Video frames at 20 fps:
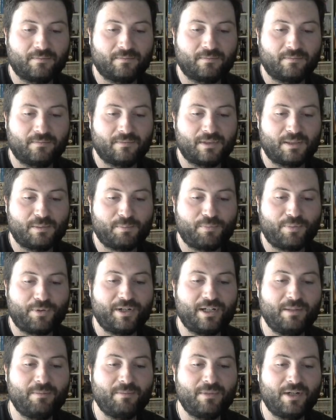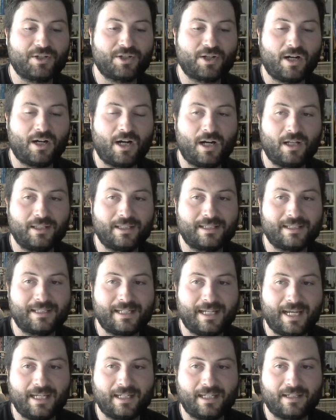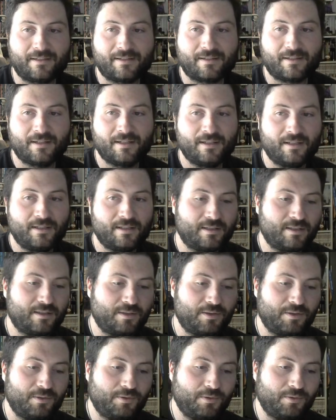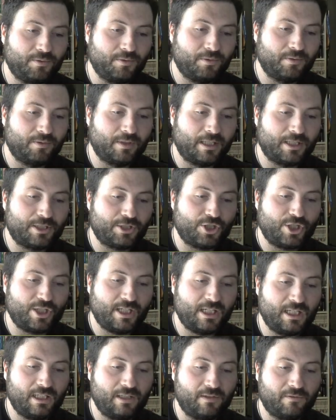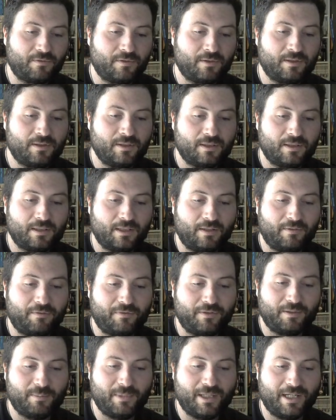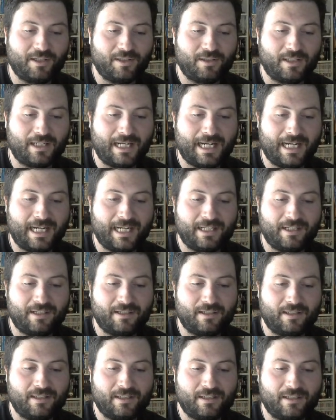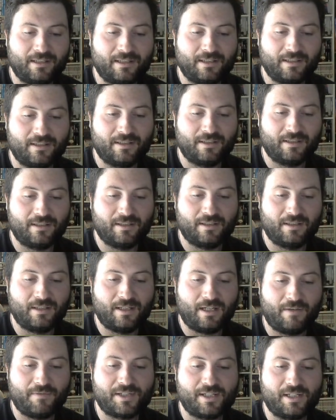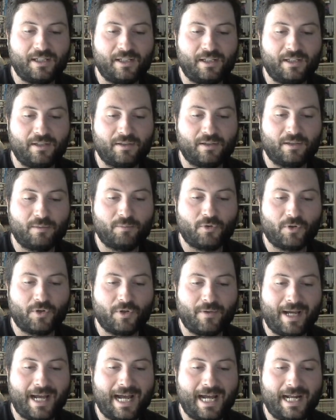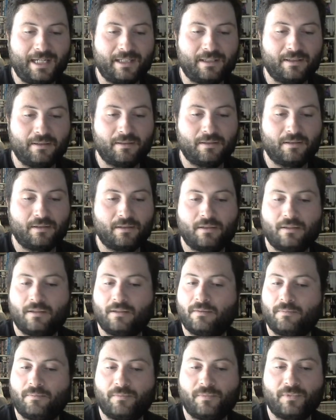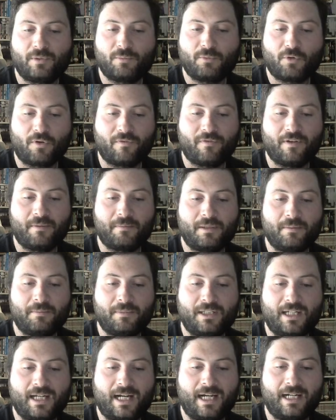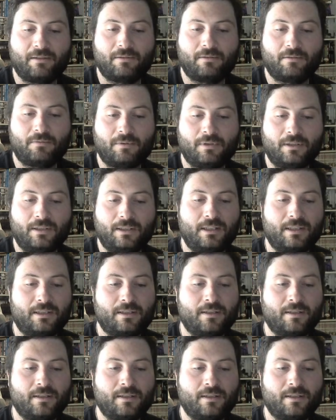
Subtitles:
It's pretty much all it takes to achieve a female eye. Obviously, the more you add, the more feminine the eye will look.